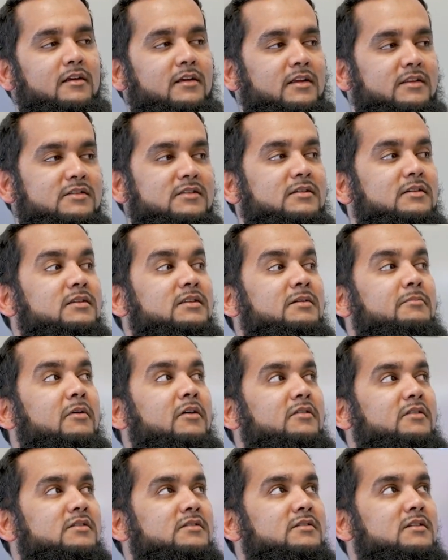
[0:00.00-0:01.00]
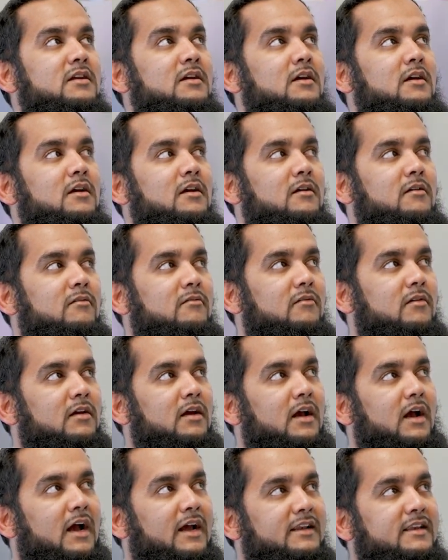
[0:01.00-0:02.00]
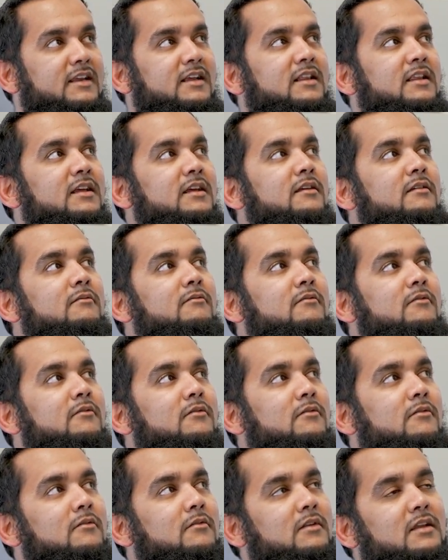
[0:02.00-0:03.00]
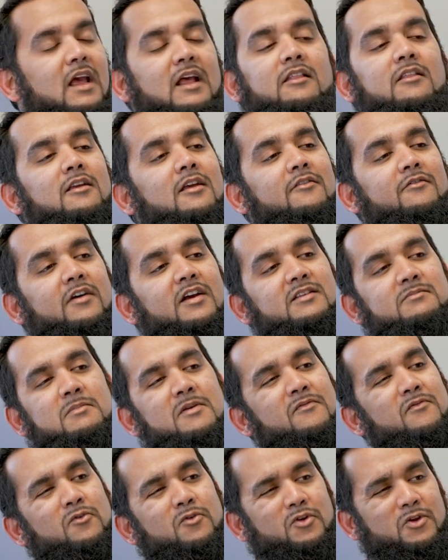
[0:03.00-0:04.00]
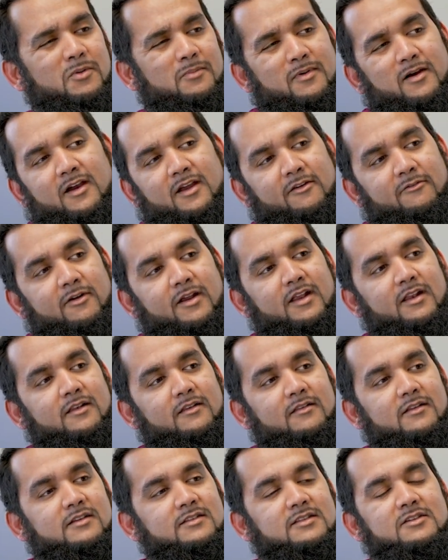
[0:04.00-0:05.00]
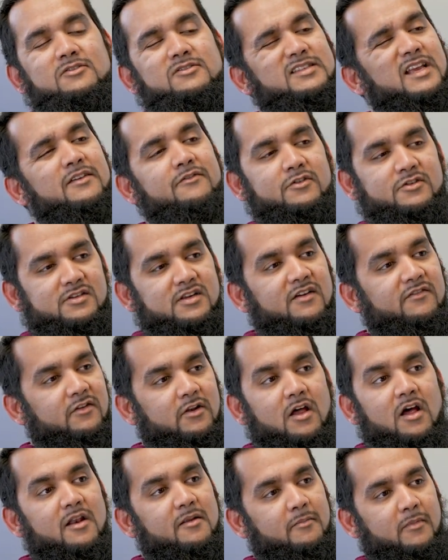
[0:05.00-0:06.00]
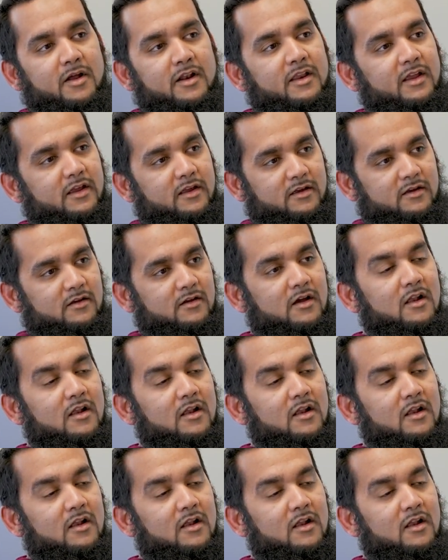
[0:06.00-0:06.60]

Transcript: it's it's about just ideally get the advice before you buy, right? Mm-hmm. Because mm-hmm. you'll save yourself a lot of money, mm-hmm.